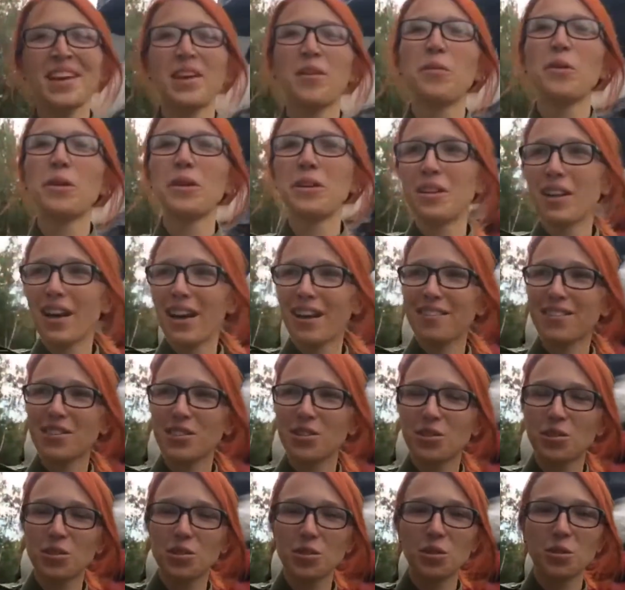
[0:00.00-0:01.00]
we will have
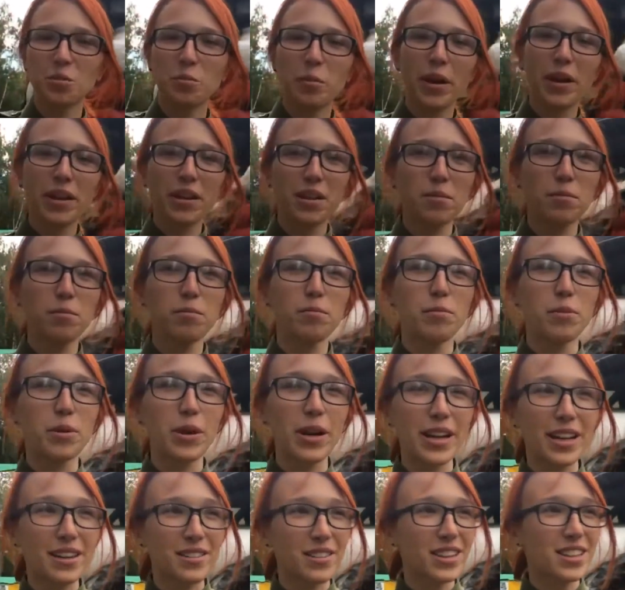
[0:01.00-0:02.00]
to make a
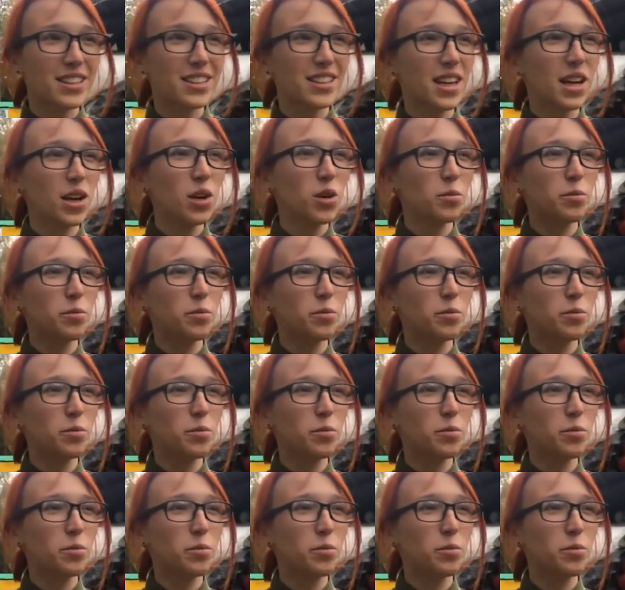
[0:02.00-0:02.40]
break right now